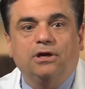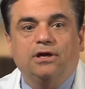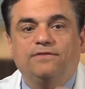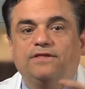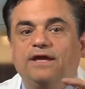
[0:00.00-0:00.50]

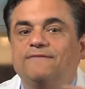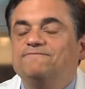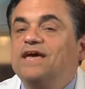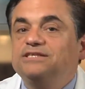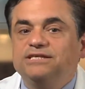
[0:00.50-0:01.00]
The
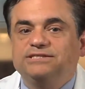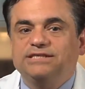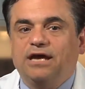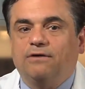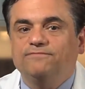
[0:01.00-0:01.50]
event
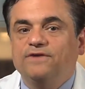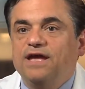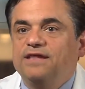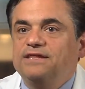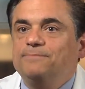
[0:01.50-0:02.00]
itself,
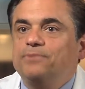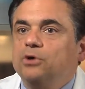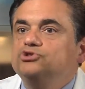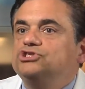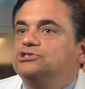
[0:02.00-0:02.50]
and then
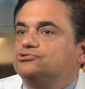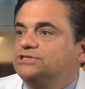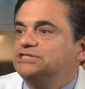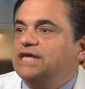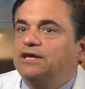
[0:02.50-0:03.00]

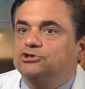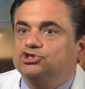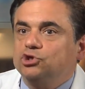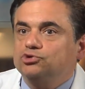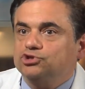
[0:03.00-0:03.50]
post-injury
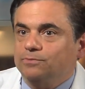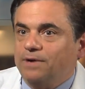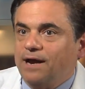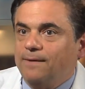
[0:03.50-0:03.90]
psychosocial